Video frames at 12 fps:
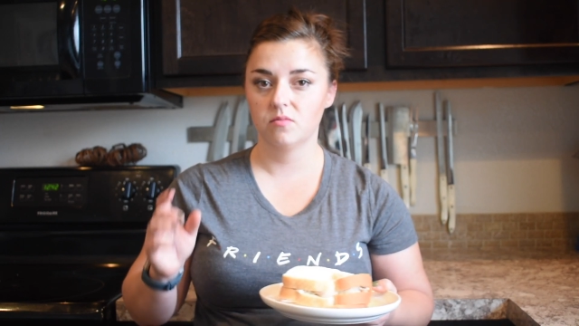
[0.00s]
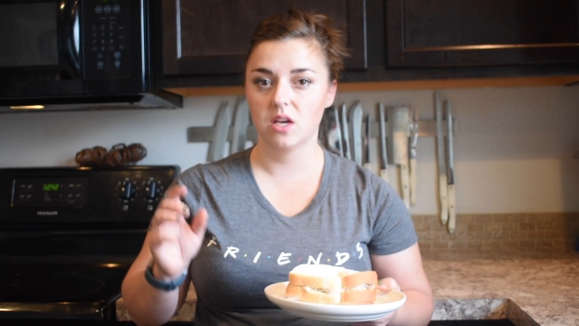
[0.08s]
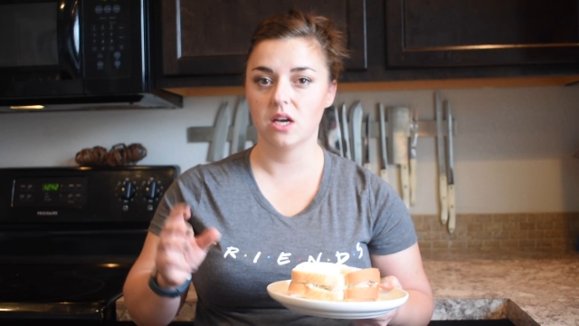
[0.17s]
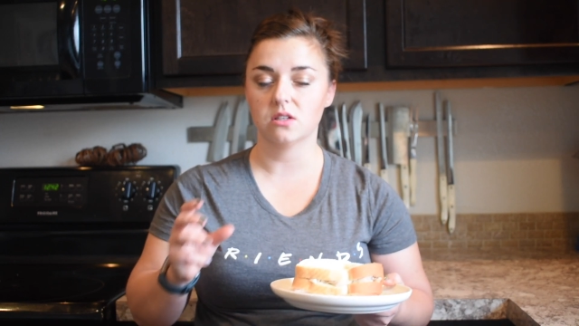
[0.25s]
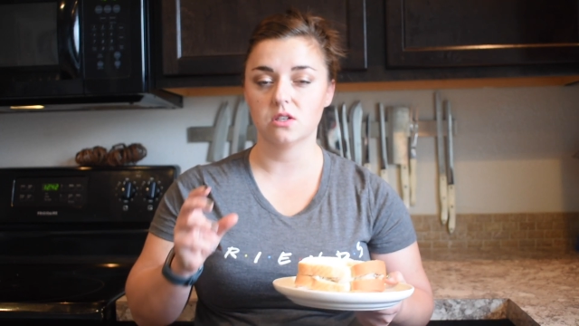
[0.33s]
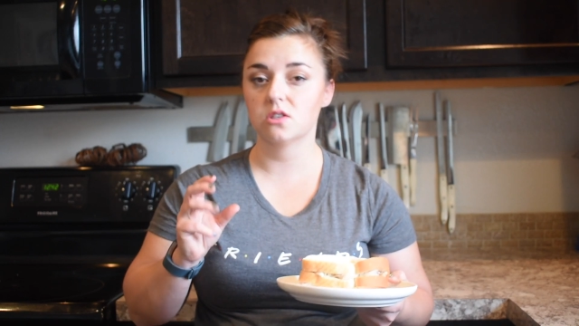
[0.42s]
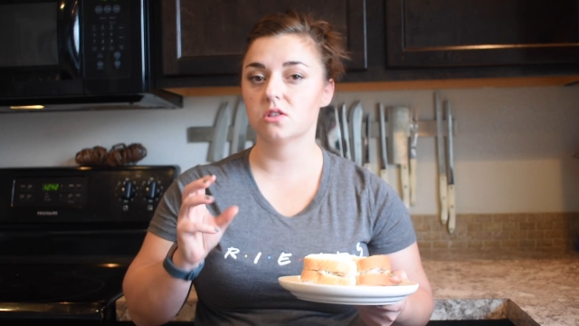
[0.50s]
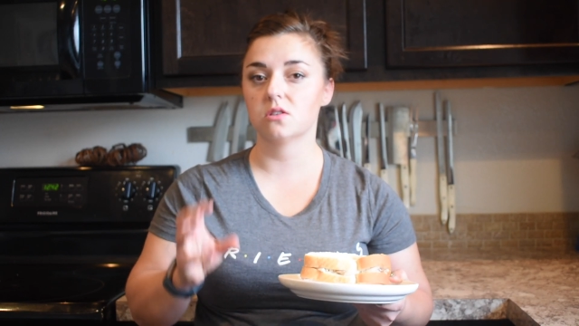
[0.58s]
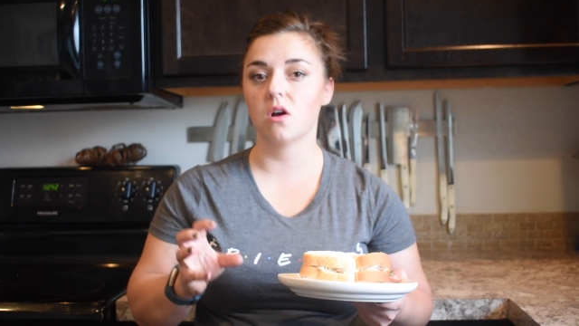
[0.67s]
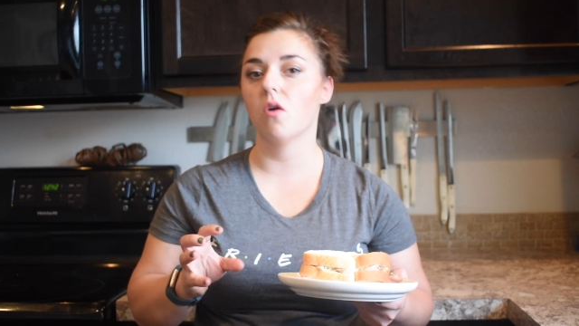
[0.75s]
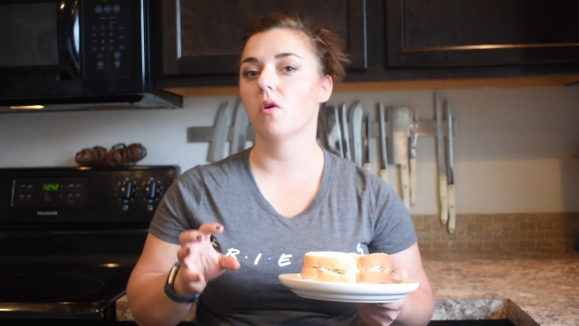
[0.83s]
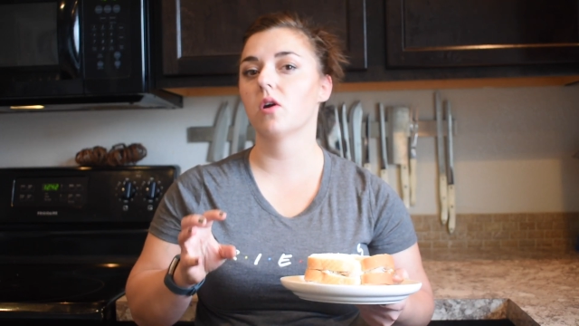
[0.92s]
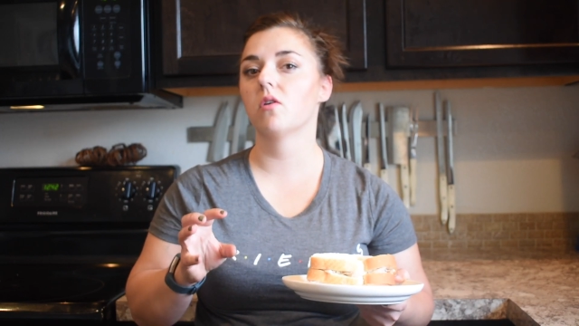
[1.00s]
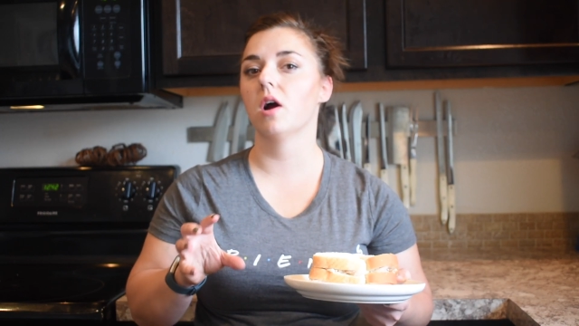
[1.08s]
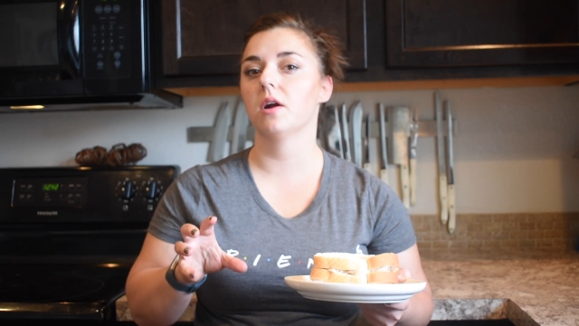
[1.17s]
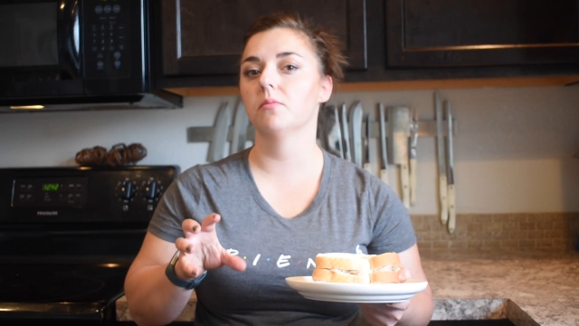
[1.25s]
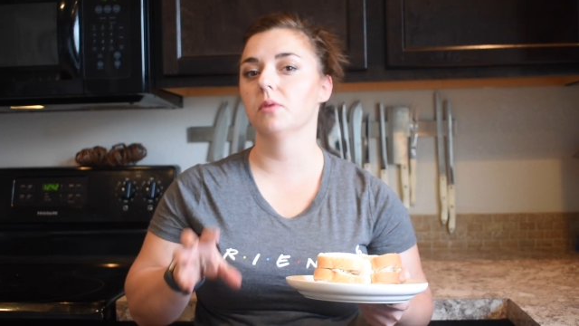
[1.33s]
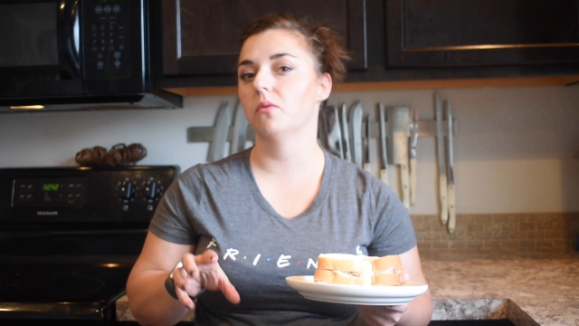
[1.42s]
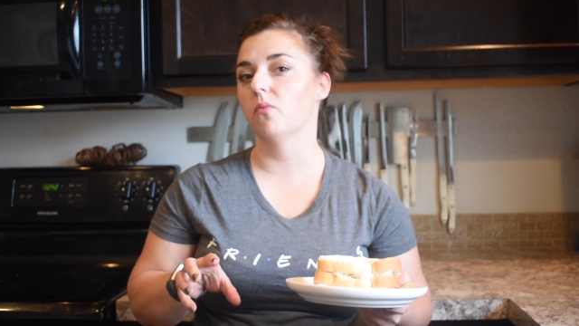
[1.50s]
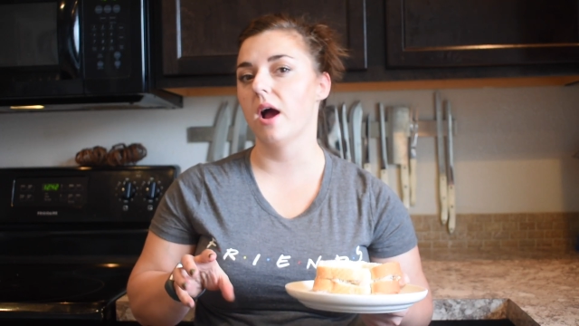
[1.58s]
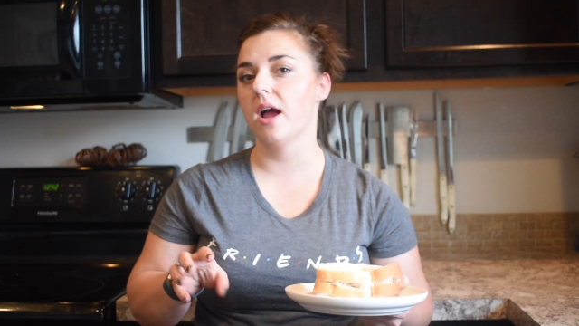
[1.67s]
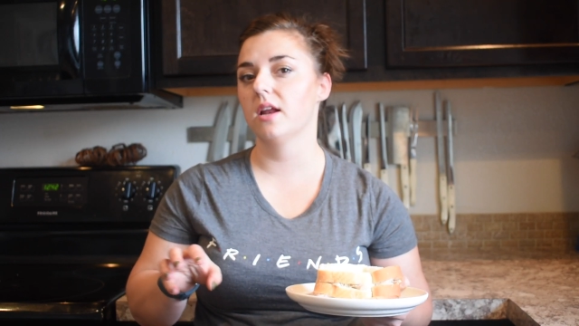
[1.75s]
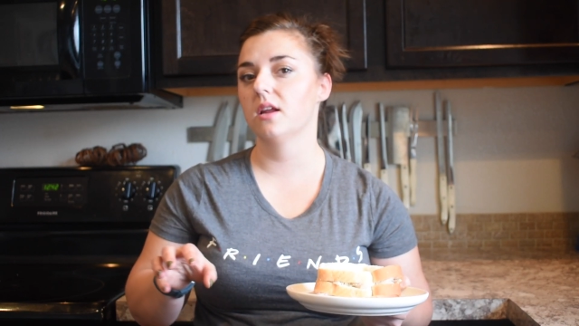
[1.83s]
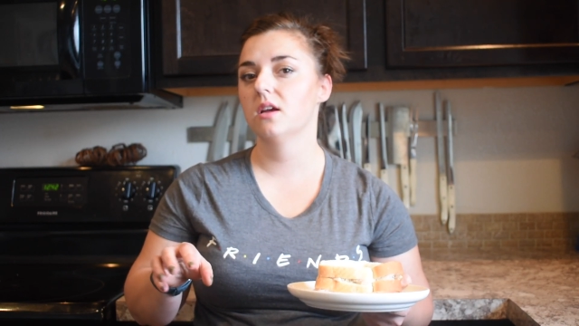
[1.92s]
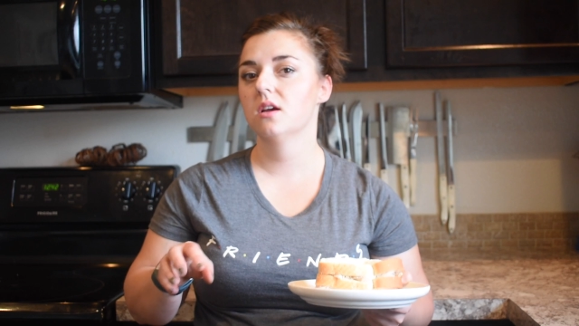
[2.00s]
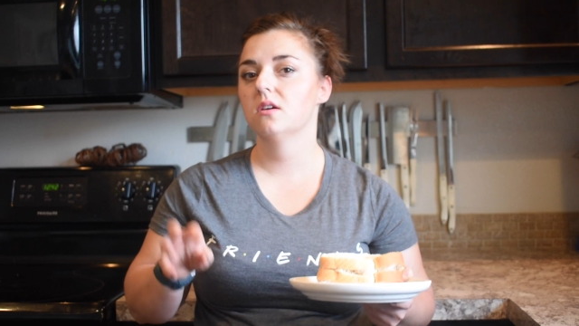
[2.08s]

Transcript: gets so incredibly wet